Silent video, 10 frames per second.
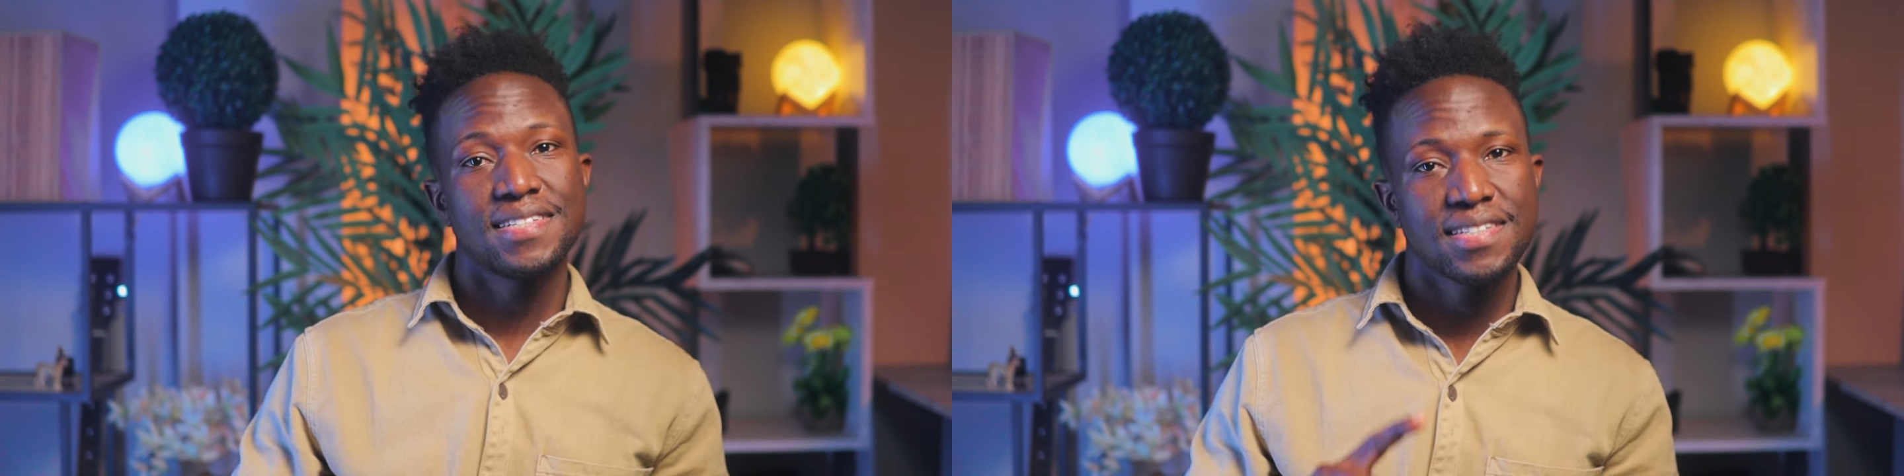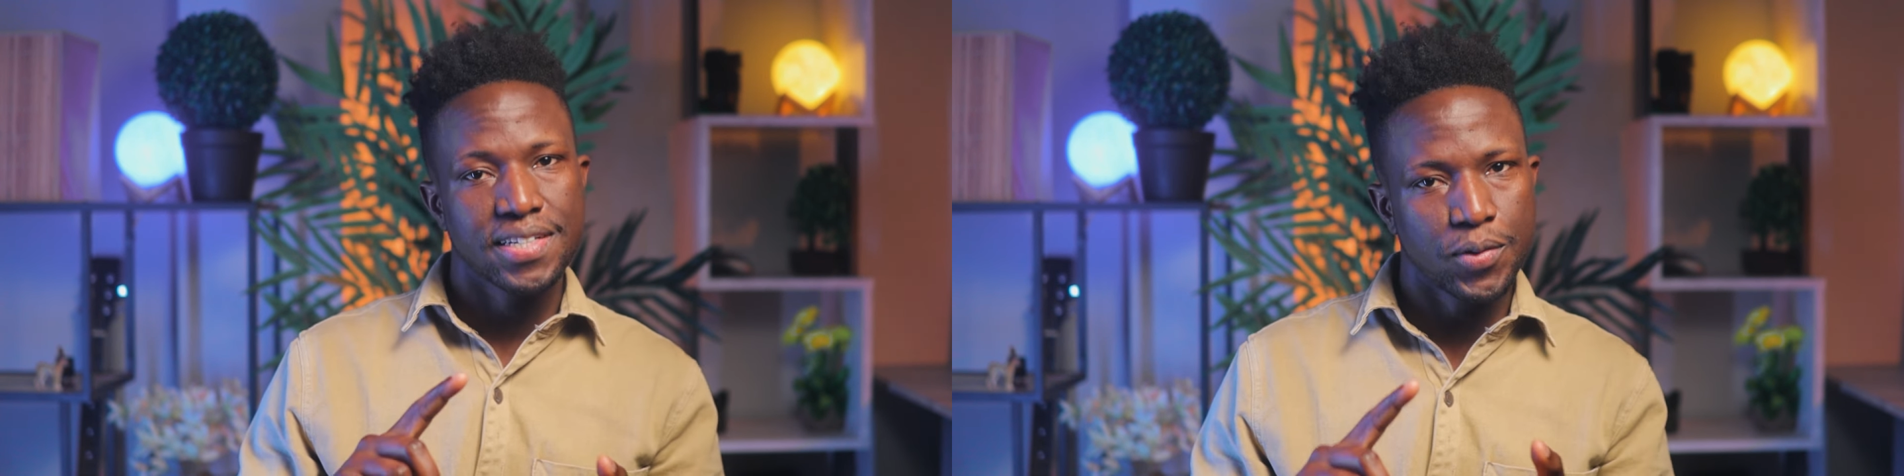
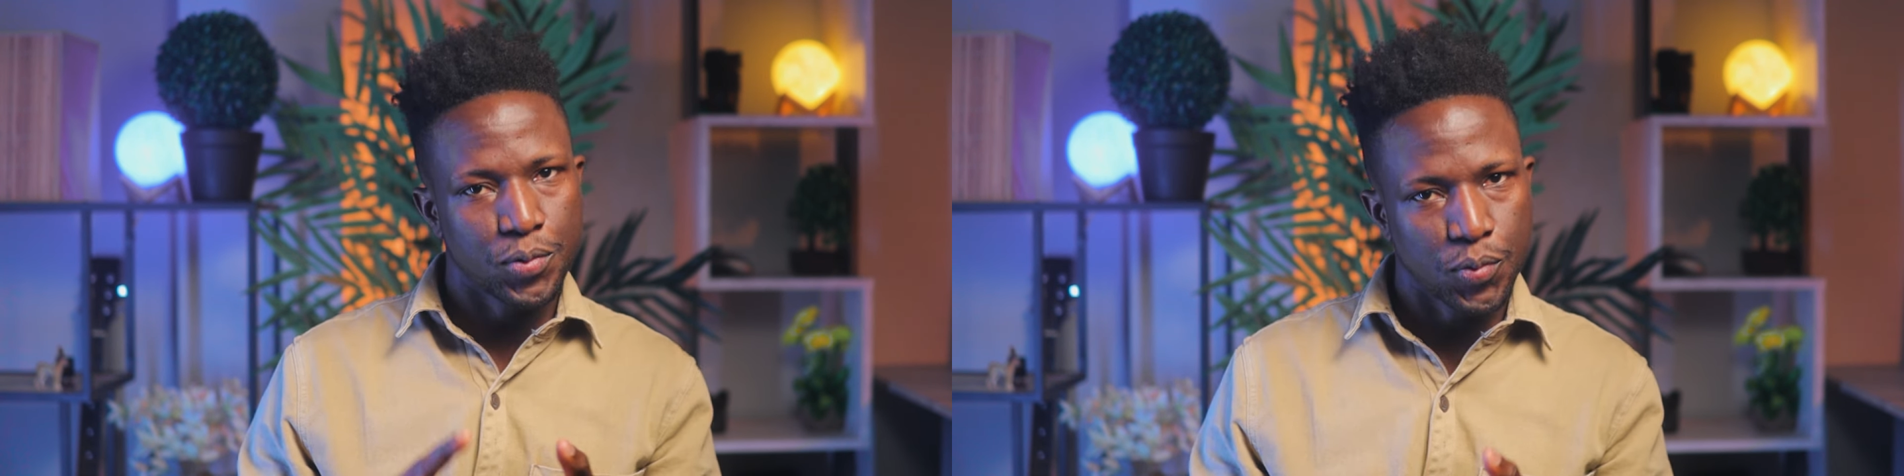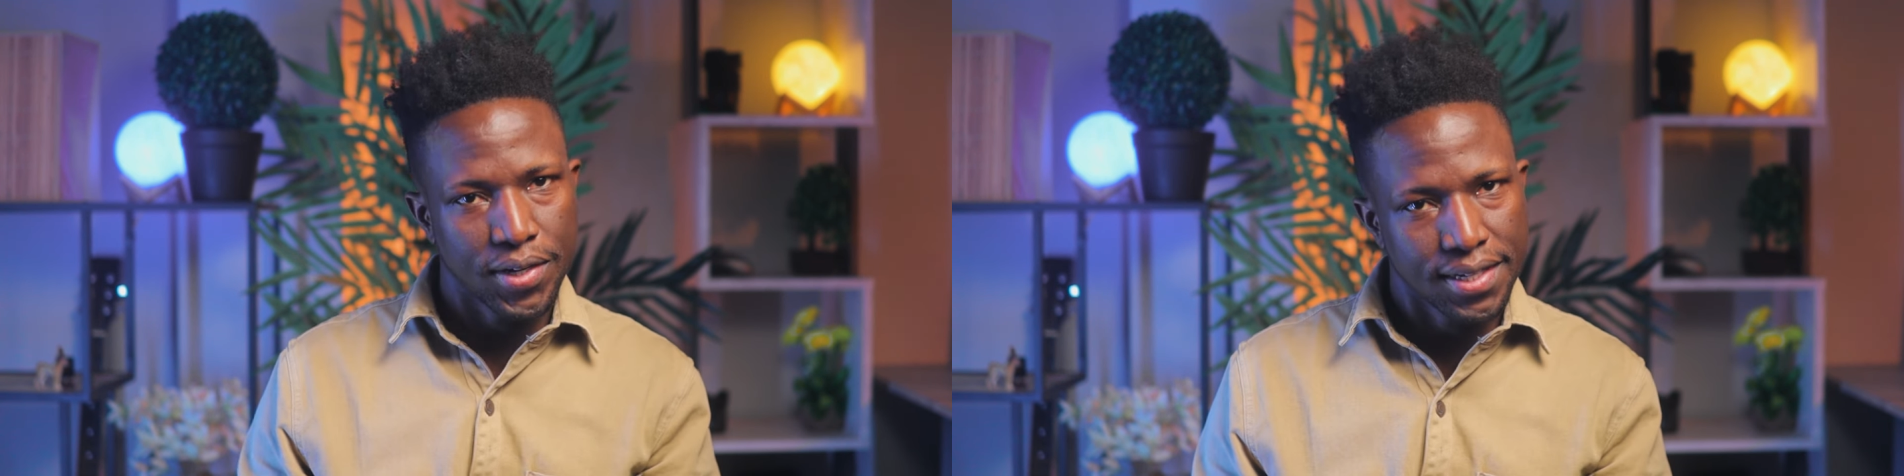
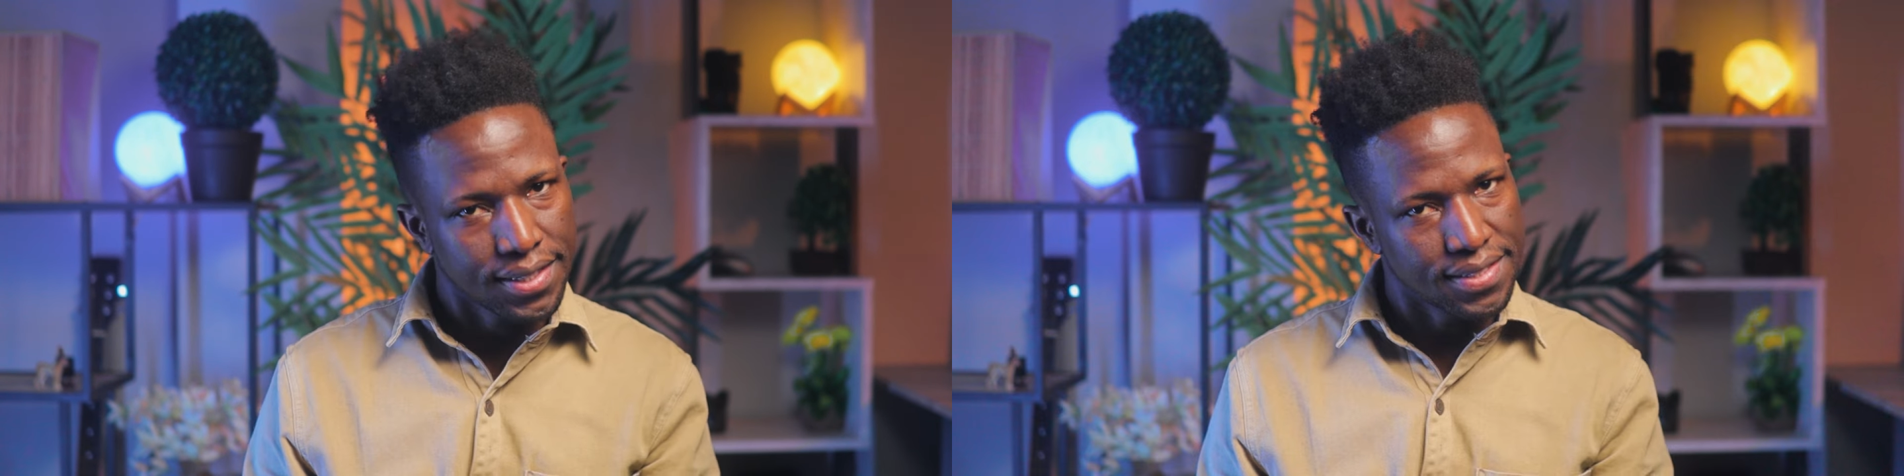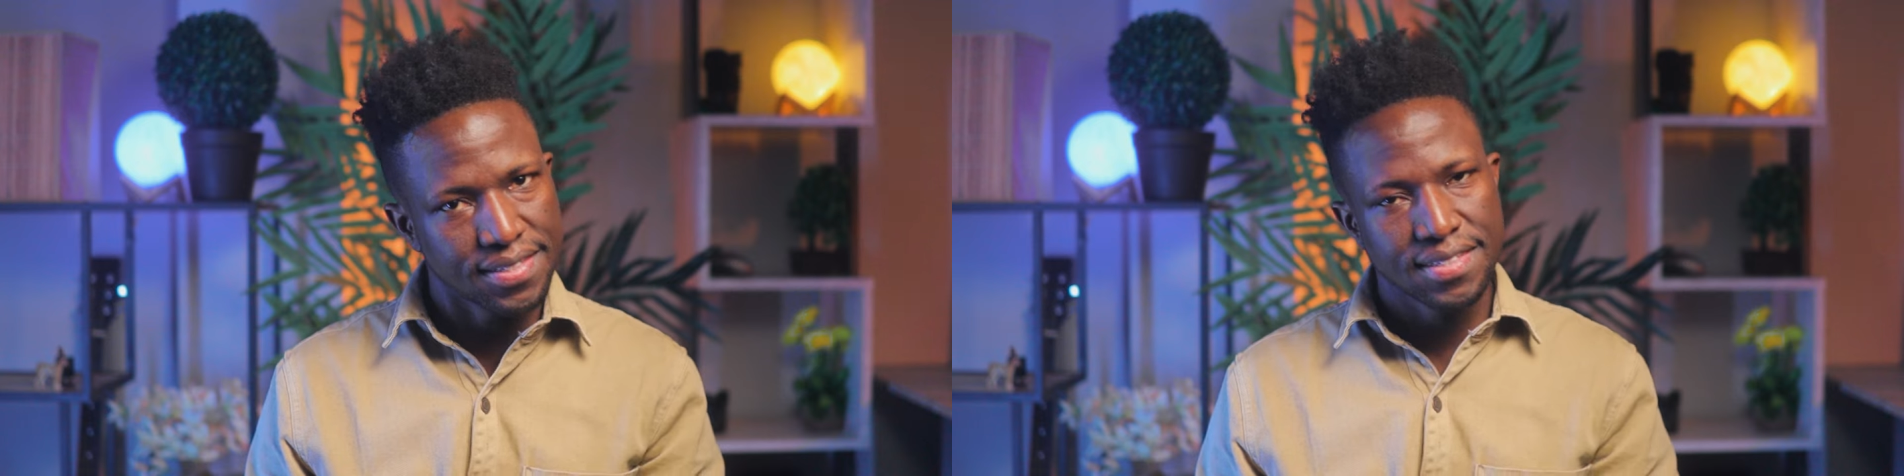skilled
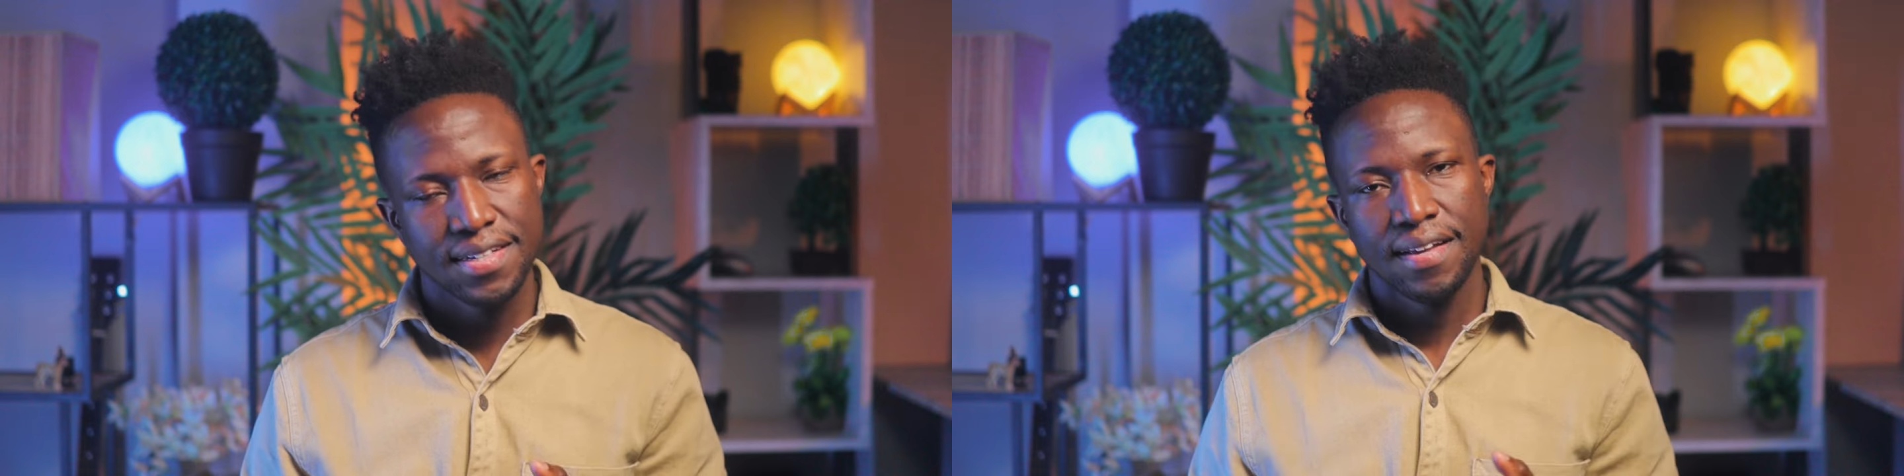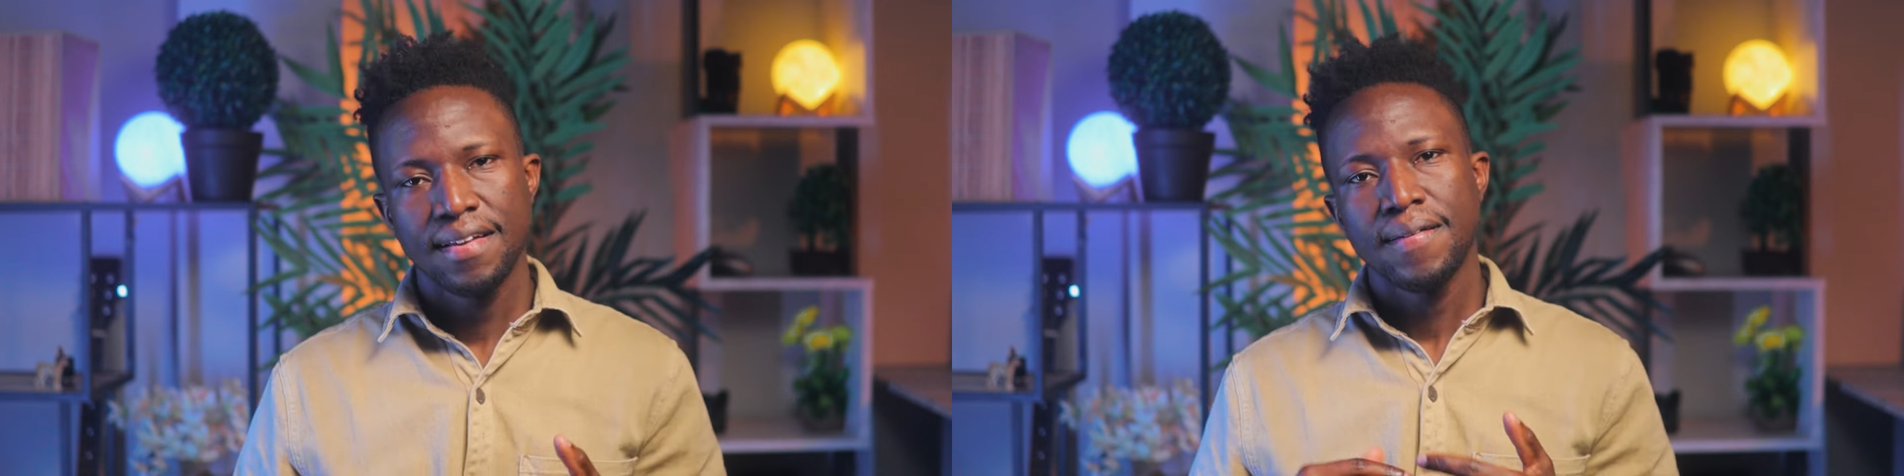workers,